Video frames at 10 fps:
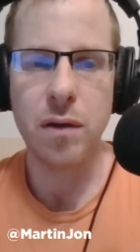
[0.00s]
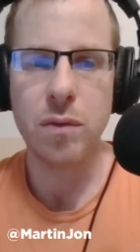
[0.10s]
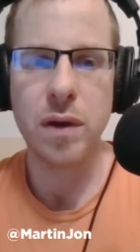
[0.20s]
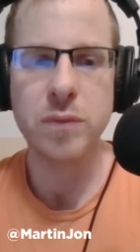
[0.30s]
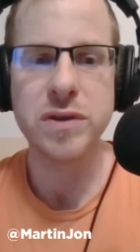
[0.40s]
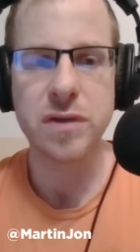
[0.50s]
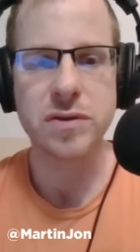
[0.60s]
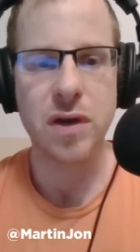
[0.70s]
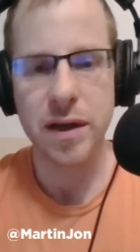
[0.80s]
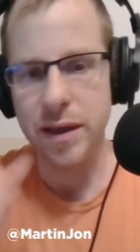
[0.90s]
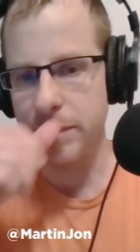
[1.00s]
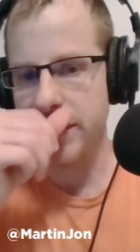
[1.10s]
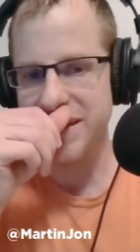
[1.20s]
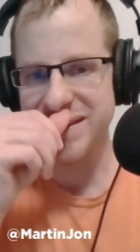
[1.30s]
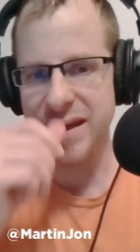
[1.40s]
when we start talking
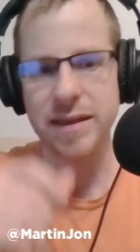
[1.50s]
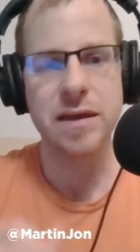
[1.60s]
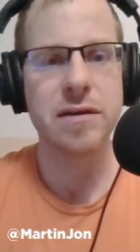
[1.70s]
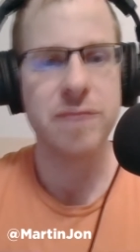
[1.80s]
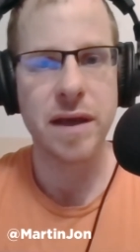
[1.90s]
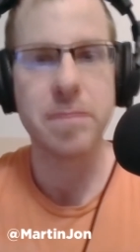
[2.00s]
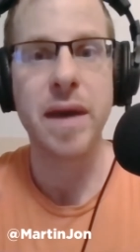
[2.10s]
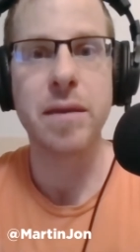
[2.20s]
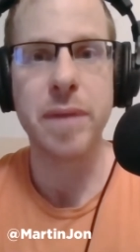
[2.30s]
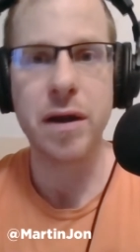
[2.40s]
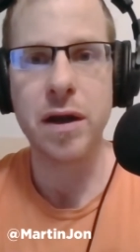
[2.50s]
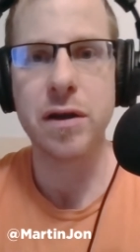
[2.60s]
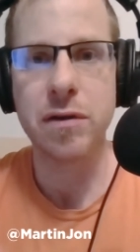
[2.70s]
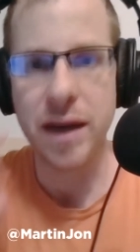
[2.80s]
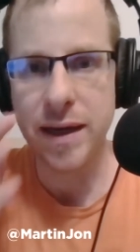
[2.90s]
about this idea of, like, make
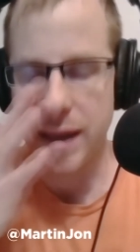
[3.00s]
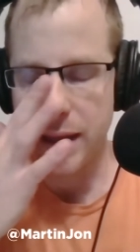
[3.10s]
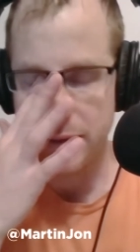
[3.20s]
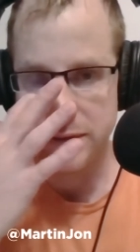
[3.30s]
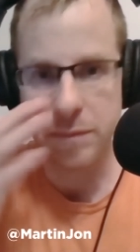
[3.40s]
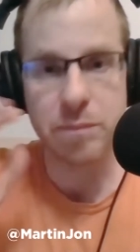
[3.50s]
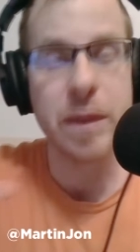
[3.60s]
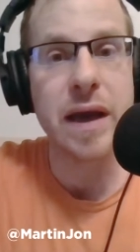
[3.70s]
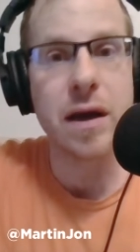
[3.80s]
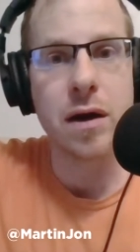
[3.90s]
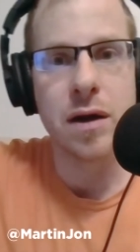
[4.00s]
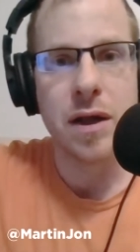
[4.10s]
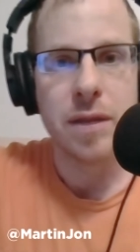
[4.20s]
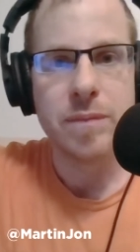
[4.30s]
America great again, there's a bigger